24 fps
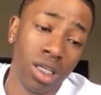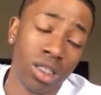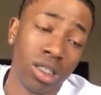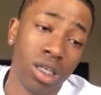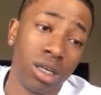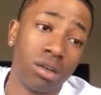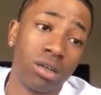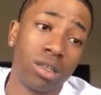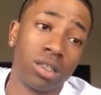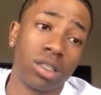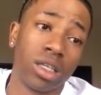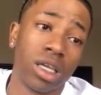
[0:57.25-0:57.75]

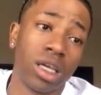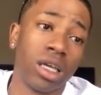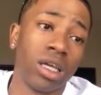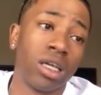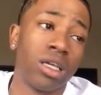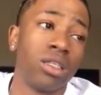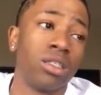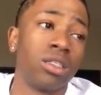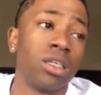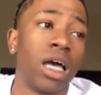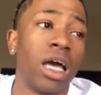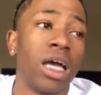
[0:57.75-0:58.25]
certain
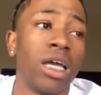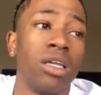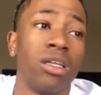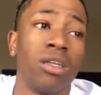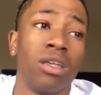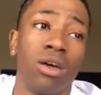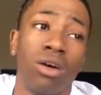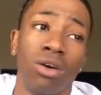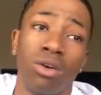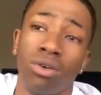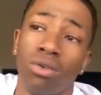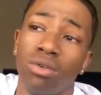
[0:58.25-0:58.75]
things I
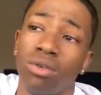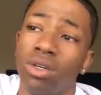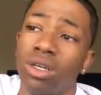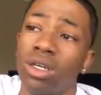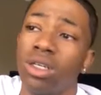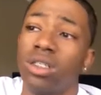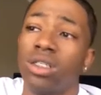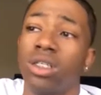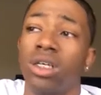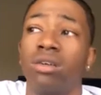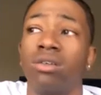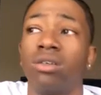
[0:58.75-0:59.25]
know,
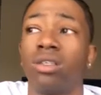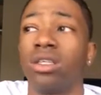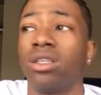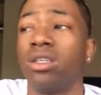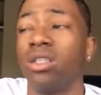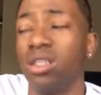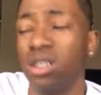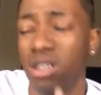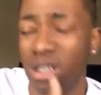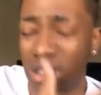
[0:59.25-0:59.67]
certain,